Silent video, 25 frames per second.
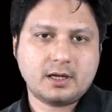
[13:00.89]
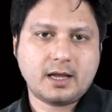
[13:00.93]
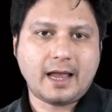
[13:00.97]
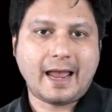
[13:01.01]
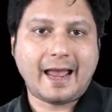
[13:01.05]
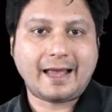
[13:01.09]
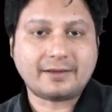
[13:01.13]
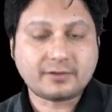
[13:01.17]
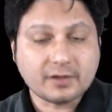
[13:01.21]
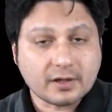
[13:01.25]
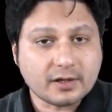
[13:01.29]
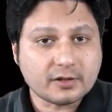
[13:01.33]

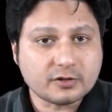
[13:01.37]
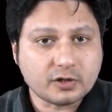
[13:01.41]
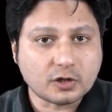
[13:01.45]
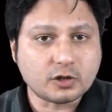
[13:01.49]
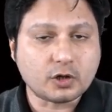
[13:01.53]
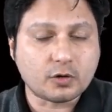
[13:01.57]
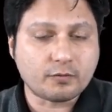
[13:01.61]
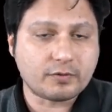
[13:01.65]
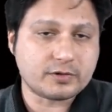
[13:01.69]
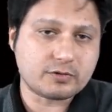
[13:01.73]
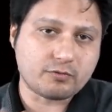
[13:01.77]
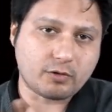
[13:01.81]
As a result
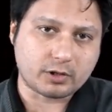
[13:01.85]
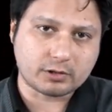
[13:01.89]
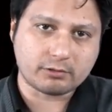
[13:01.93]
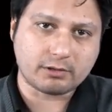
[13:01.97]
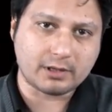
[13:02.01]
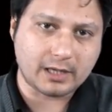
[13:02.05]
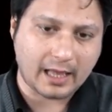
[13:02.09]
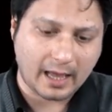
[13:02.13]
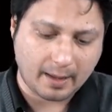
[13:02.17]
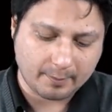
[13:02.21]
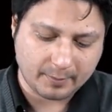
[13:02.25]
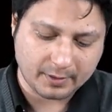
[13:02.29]
of which, what
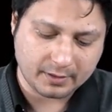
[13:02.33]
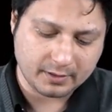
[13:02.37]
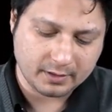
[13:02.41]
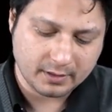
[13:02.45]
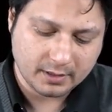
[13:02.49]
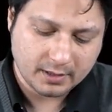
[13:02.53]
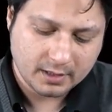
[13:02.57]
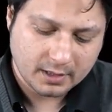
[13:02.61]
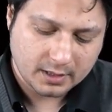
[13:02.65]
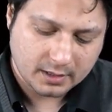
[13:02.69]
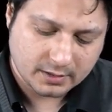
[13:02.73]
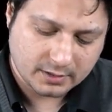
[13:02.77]
will happen?
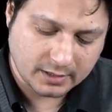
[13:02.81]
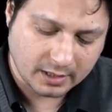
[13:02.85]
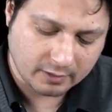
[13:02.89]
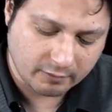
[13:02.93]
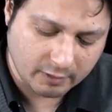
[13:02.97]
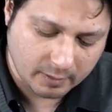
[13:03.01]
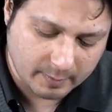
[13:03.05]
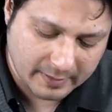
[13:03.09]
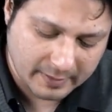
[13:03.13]
There will